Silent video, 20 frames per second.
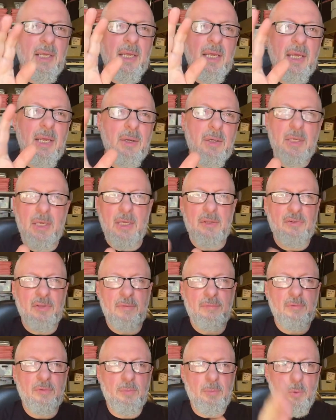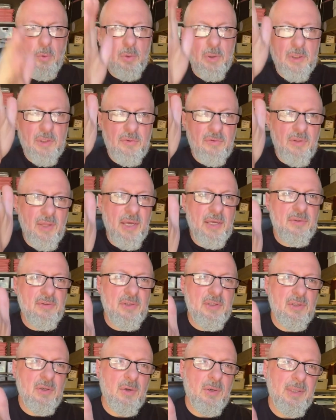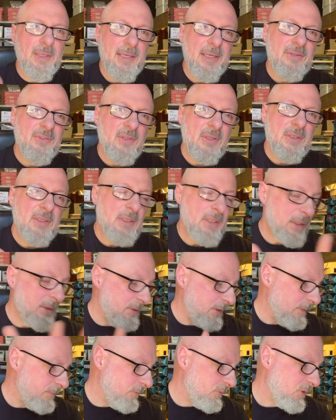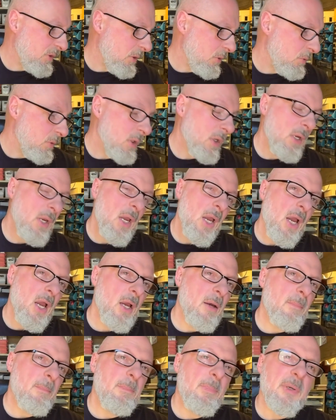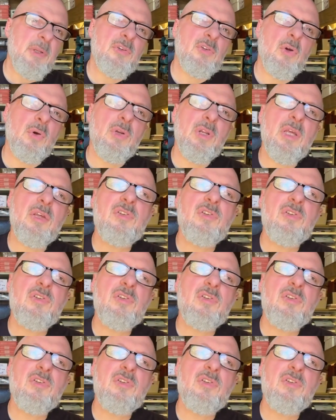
it gets even smaller because the acid kind of eats underneath it. So but it's good, it's